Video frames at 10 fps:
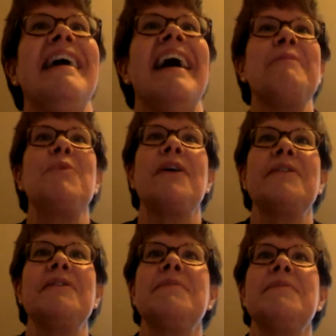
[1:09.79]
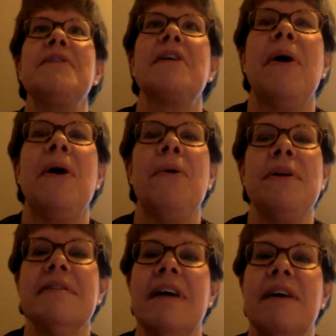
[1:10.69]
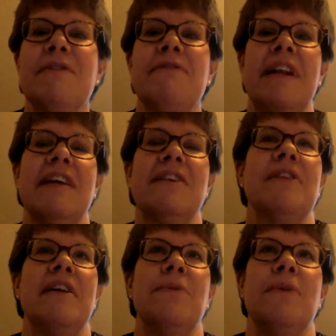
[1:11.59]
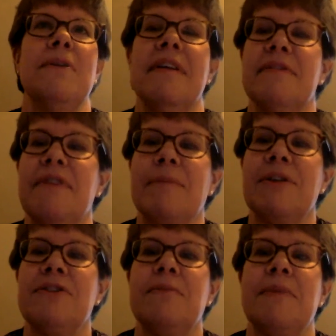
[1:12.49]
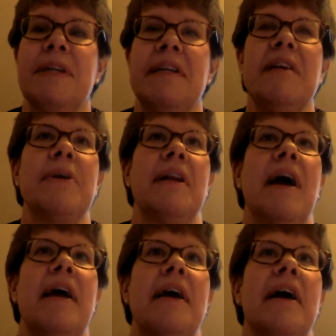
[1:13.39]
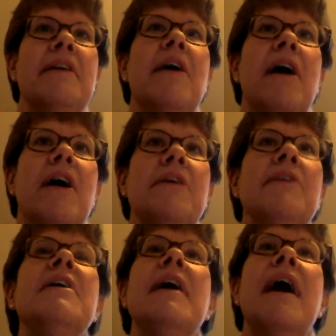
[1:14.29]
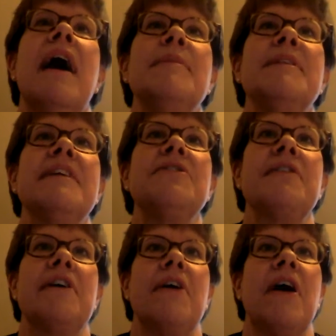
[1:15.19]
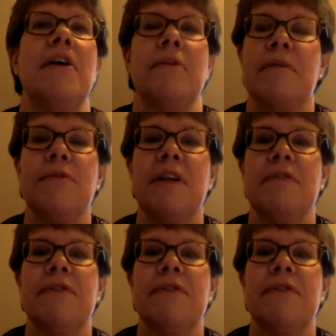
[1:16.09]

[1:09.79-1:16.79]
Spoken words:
Well, the components of a financial aid award that a family should be keeping an eye on are, essentially there are three different